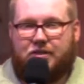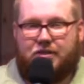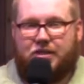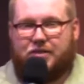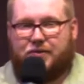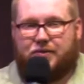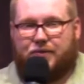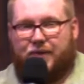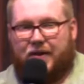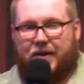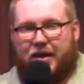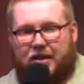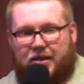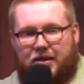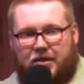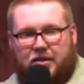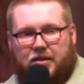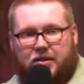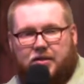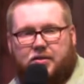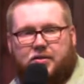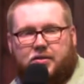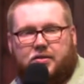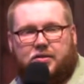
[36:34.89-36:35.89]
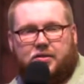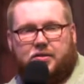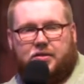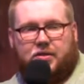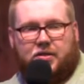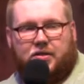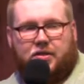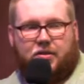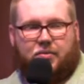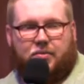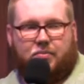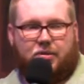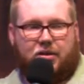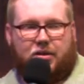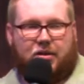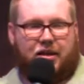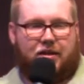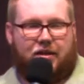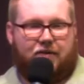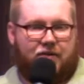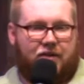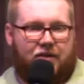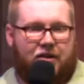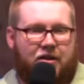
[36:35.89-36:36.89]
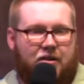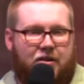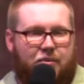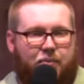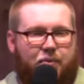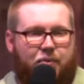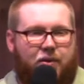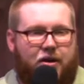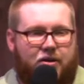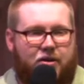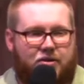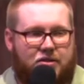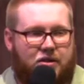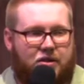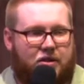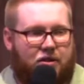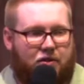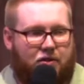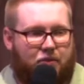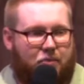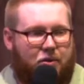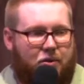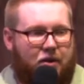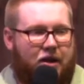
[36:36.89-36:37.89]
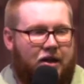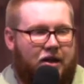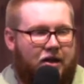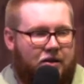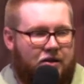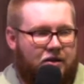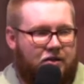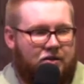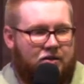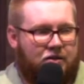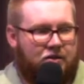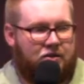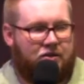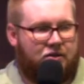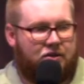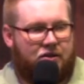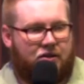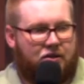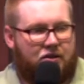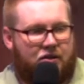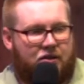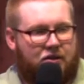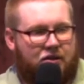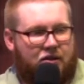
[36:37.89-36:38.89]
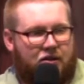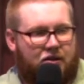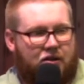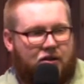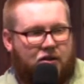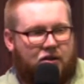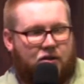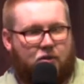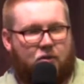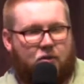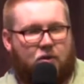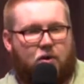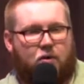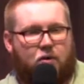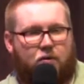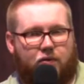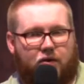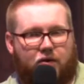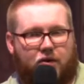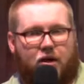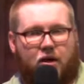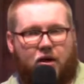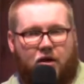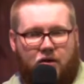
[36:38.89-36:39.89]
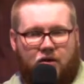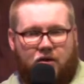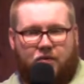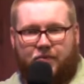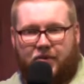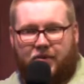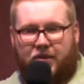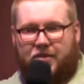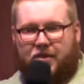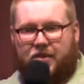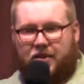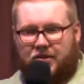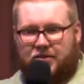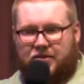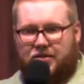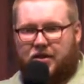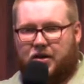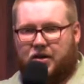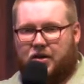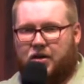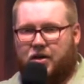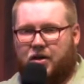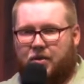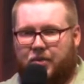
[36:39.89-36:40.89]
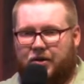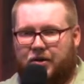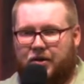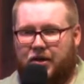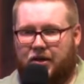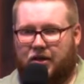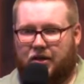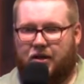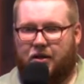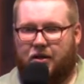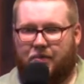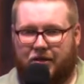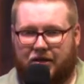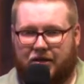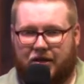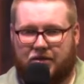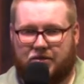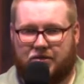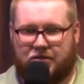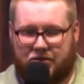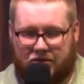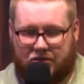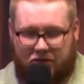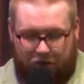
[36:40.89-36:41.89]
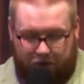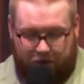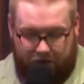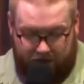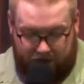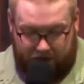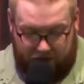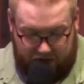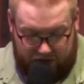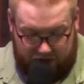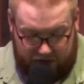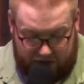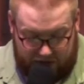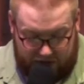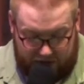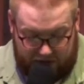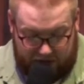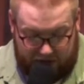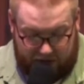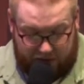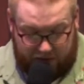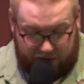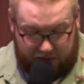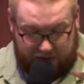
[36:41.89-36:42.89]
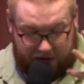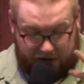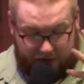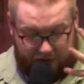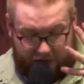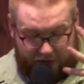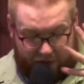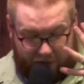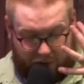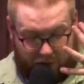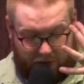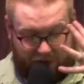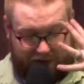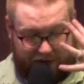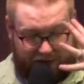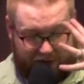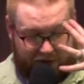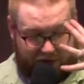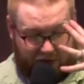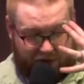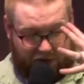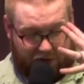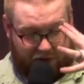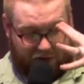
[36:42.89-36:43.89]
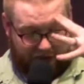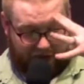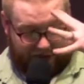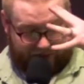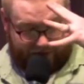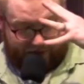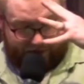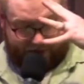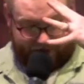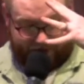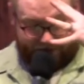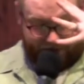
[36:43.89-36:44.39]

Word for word: Because faith, believing in the prayers that you're praying, you overcome the things that are come, against, come against you. So I'm going to talk about four things real quick.